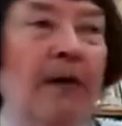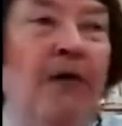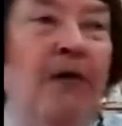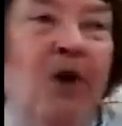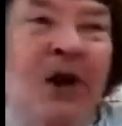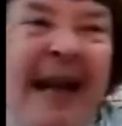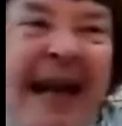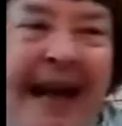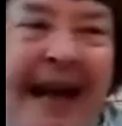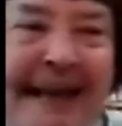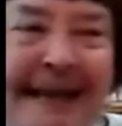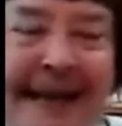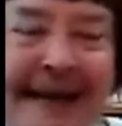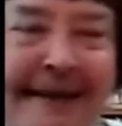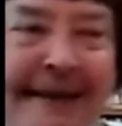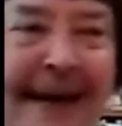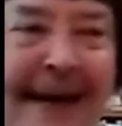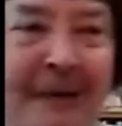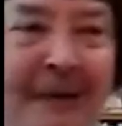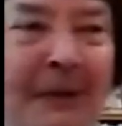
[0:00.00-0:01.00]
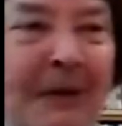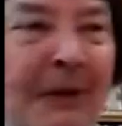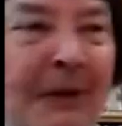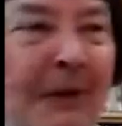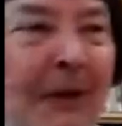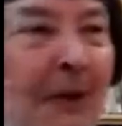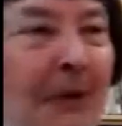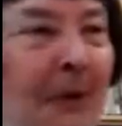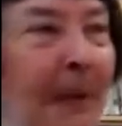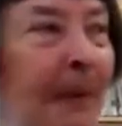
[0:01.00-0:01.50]
for 90,000 of
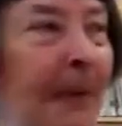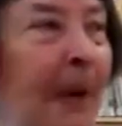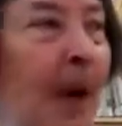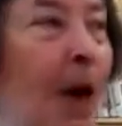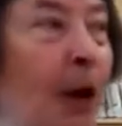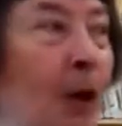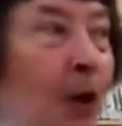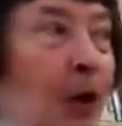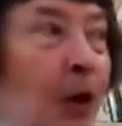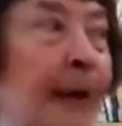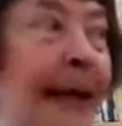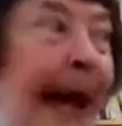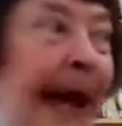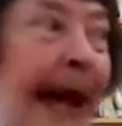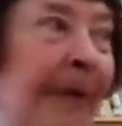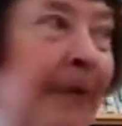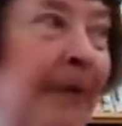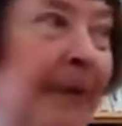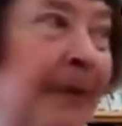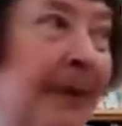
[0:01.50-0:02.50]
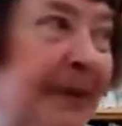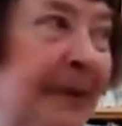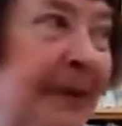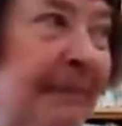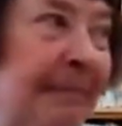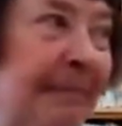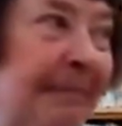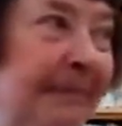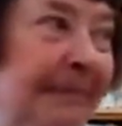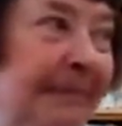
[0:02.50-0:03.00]
those, we were
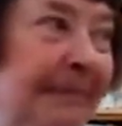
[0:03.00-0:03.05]
hunter-gatherers.